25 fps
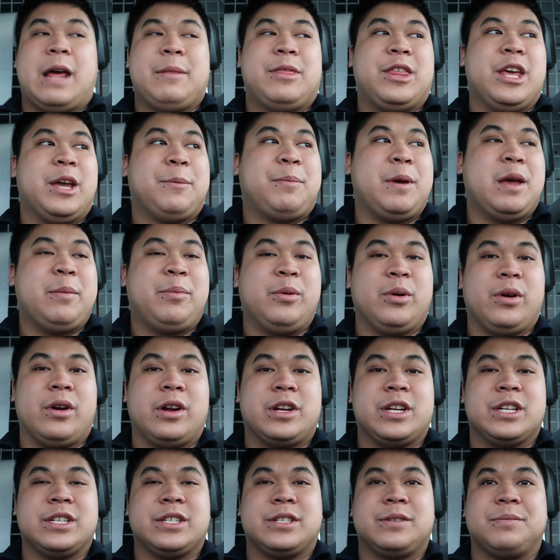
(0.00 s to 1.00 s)
I think people
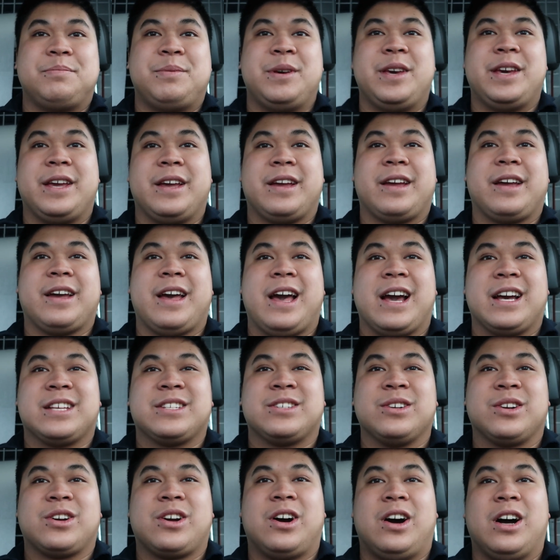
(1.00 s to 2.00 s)
are just being
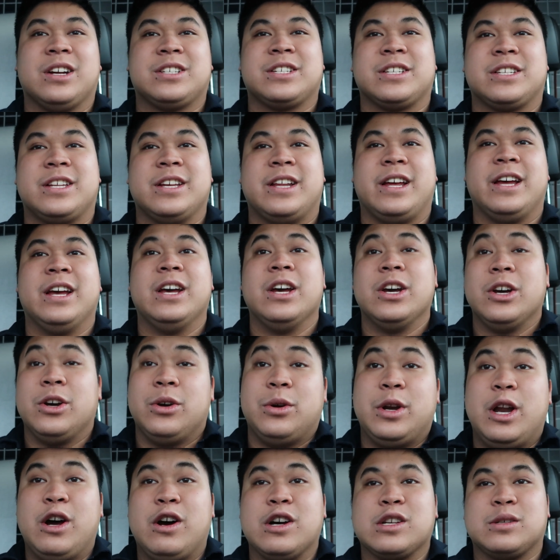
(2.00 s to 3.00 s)
extra cautious today.
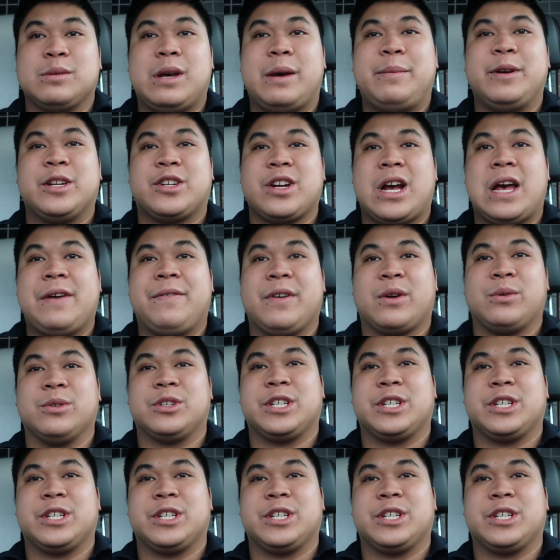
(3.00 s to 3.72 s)
Who knows, maybe traffic